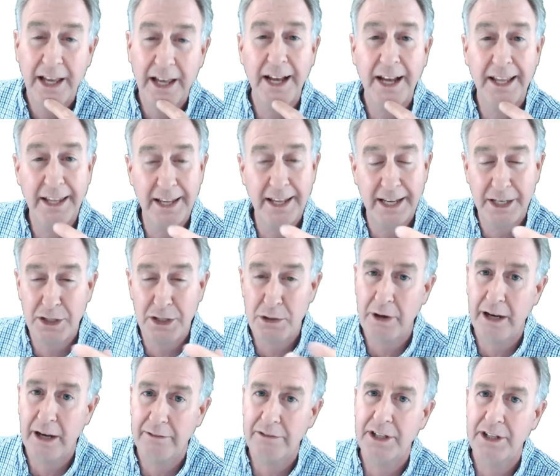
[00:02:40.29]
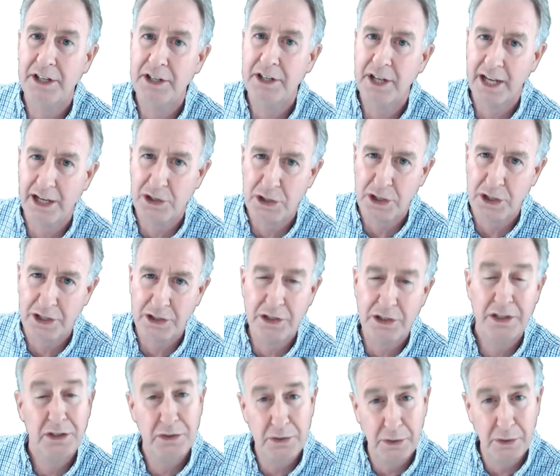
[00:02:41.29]
again traveling tangent
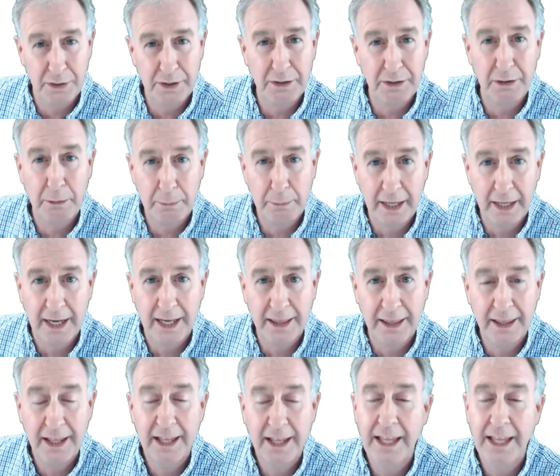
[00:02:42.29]
to the circular path.